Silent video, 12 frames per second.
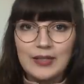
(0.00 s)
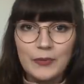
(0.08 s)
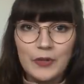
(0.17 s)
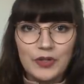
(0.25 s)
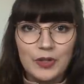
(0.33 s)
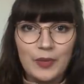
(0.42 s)
I
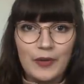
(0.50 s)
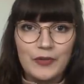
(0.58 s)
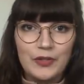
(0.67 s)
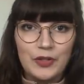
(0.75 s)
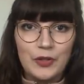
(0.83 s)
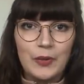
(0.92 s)
did switch them
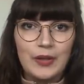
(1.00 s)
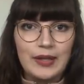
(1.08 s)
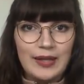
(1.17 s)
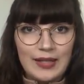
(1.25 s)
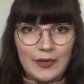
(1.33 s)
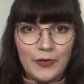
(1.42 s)
over to a
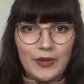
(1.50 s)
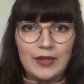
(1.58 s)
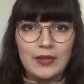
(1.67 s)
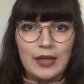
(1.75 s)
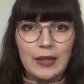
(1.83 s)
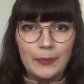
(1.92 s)

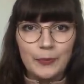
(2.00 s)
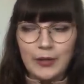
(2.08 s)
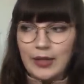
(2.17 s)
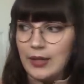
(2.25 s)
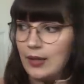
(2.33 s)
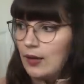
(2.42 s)
kidney-friendly diet
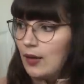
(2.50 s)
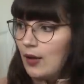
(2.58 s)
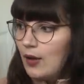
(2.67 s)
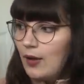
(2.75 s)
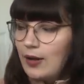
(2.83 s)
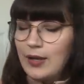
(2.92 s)
pretty
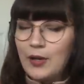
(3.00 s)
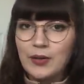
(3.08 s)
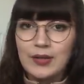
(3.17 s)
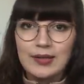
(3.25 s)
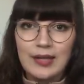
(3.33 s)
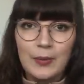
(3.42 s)
early
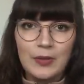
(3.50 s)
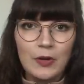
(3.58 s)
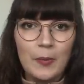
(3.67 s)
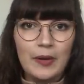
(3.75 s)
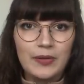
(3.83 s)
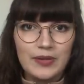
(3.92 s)
on, I'd say when
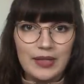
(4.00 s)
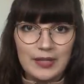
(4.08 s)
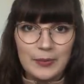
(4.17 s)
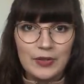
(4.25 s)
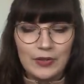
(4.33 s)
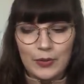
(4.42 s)
they're about
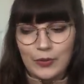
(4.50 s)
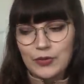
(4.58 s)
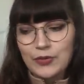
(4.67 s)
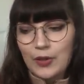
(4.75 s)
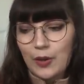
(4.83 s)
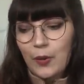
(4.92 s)
6 months
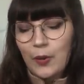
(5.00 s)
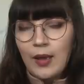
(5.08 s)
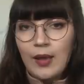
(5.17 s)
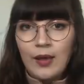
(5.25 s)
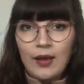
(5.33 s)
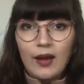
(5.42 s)
old. So
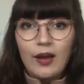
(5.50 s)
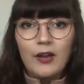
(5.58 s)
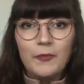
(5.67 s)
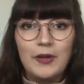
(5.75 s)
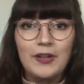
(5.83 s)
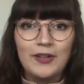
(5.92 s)

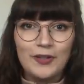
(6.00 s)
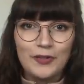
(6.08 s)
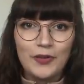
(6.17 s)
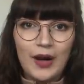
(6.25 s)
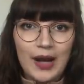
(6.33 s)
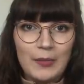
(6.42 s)
I've been
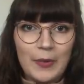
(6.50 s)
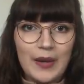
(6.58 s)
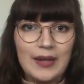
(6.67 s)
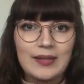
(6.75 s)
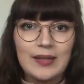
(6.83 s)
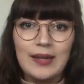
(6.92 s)
trying my
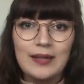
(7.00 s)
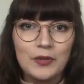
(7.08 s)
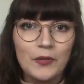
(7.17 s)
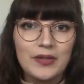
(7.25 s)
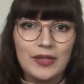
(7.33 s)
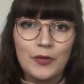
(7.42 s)
best. There
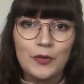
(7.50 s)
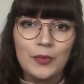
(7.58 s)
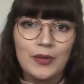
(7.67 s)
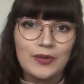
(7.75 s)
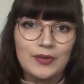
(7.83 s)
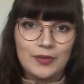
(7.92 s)
is obviously
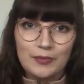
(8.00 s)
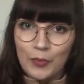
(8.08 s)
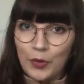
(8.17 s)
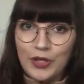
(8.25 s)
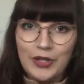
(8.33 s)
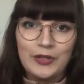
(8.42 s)
almost
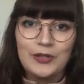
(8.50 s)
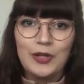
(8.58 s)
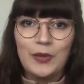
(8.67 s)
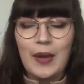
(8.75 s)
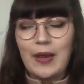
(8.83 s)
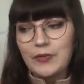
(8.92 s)
more you can
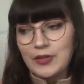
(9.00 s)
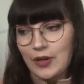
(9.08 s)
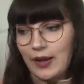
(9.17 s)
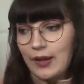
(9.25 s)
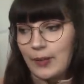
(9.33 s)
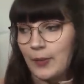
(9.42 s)
do every
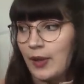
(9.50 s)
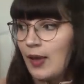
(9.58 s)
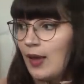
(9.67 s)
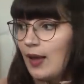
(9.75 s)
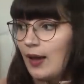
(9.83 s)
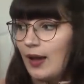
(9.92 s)
time,
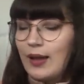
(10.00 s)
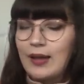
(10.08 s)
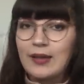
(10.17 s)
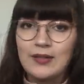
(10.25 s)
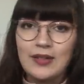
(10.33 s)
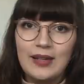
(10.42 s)

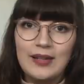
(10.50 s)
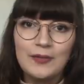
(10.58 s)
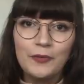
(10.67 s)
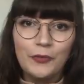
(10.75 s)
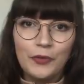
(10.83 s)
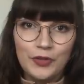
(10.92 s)
and it
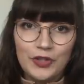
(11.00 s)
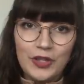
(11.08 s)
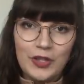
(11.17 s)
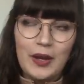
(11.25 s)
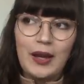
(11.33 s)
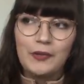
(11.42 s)
is
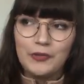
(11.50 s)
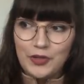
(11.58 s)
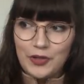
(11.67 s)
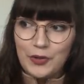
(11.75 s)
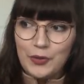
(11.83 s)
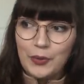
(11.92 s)
unfortunate that you have
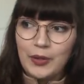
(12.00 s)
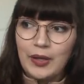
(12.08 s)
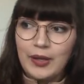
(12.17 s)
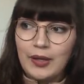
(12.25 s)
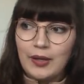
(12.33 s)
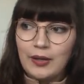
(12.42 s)
to
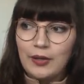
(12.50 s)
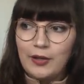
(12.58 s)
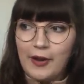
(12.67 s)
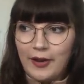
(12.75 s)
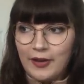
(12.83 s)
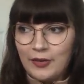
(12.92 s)

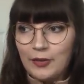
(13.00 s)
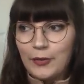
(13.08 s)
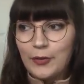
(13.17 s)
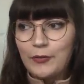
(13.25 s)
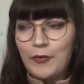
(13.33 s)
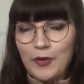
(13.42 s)
learn
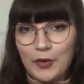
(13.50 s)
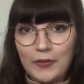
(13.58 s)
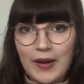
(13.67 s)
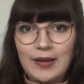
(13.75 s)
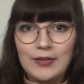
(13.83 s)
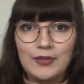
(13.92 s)
through
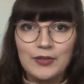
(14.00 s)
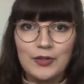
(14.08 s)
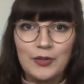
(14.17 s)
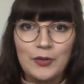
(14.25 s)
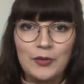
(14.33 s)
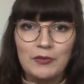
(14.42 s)
your
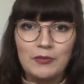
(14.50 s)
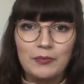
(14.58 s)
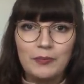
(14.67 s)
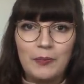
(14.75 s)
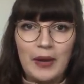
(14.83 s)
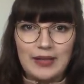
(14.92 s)
rats to
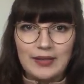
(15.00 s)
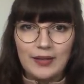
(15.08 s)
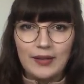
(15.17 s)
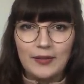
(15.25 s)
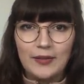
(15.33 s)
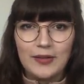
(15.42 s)

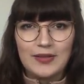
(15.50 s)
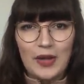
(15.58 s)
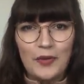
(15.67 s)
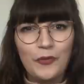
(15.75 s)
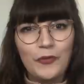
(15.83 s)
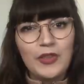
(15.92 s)
better
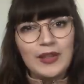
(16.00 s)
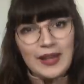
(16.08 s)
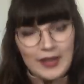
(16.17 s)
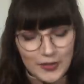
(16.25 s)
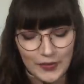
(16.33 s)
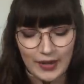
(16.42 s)
yourself for the
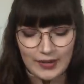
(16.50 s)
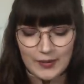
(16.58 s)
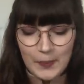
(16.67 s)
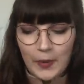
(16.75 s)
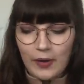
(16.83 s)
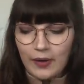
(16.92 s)
next
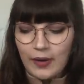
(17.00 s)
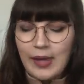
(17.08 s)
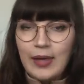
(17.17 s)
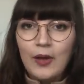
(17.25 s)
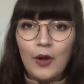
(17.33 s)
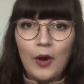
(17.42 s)
rats, but
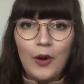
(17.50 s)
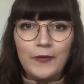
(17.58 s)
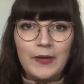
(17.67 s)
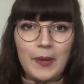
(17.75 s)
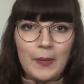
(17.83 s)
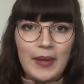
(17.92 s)

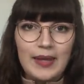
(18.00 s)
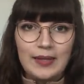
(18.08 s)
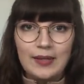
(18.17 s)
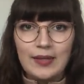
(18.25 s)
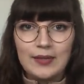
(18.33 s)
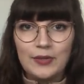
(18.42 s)
hopefully by
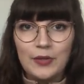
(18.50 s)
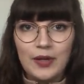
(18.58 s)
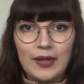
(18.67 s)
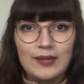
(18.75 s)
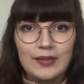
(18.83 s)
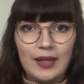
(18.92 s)
making this you
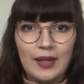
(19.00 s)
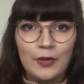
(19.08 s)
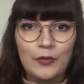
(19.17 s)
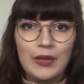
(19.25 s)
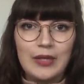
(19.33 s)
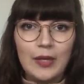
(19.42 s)
guys
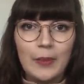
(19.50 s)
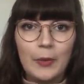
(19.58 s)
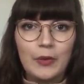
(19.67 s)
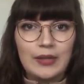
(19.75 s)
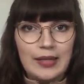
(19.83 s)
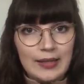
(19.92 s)
can read
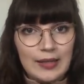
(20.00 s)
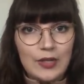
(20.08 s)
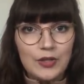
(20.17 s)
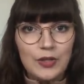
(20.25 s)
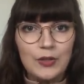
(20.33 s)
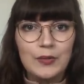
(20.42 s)
up on kidney
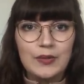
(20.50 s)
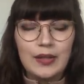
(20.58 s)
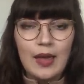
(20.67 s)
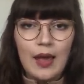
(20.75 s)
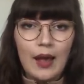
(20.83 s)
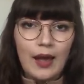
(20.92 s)

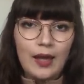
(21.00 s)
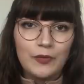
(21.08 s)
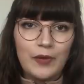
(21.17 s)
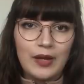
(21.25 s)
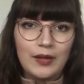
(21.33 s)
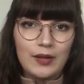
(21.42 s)
issues
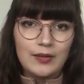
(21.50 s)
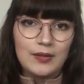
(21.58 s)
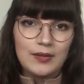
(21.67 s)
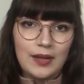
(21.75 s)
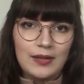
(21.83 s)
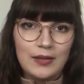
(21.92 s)
and recognize
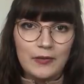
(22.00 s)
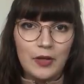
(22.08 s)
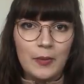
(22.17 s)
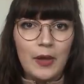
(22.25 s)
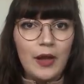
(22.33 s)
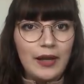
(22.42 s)
the signs of
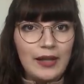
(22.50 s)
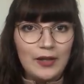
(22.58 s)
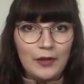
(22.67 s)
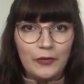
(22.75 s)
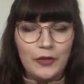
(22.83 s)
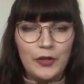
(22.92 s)
them early
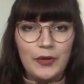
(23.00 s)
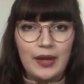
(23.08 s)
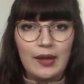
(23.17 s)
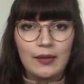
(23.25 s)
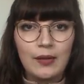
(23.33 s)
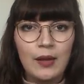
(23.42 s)
enough that you
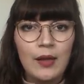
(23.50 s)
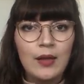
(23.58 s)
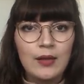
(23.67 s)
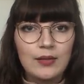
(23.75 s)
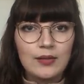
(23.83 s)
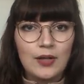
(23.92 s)
can
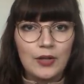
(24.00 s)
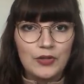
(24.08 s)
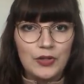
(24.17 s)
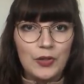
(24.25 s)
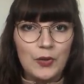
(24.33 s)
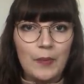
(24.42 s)

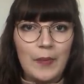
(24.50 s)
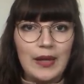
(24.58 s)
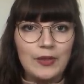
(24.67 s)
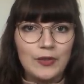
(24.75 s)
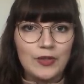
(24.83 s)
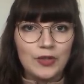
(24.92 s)
start to
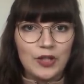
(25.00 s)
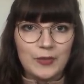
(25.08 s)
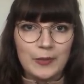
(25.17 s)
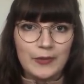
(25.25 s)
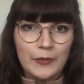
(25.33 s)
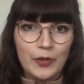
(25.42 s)
make those
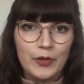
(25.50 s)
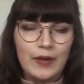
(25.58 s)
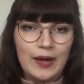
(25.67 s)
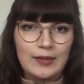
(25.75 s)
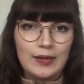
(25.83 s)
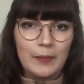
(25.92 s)
adjustments for your
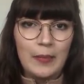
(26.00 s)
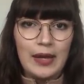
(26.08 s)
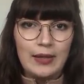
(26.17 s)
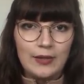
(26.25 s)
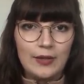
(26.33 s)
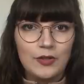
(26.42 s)
rats and
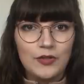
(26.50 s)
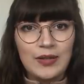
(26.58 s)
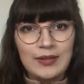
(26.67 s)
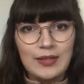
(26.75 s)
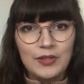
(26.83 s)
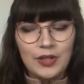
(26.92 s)
make the
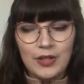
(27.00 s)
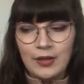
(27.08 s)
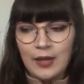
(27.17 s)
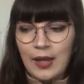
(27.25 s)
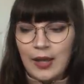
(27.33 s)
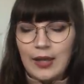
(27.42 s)

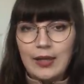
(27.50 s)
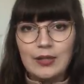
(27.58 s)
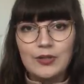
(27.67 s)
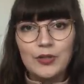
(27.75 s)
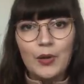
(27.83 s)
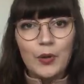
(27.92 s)
transition
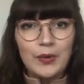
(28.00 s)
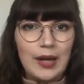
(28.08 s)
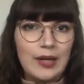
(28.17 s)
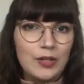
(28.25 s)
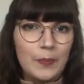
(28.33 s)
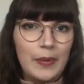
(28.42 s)
into old
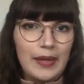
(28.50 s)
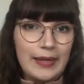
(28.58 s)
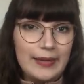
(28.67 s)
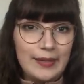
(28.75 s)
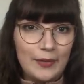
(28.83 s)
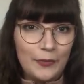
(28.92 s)
age a bit
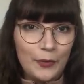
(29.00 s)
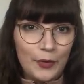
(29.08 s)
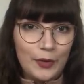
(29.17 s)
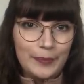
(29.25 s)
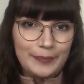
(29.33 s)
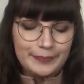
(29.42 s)
easier for
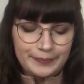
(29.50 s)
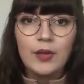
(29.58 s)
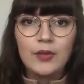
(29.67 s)
them.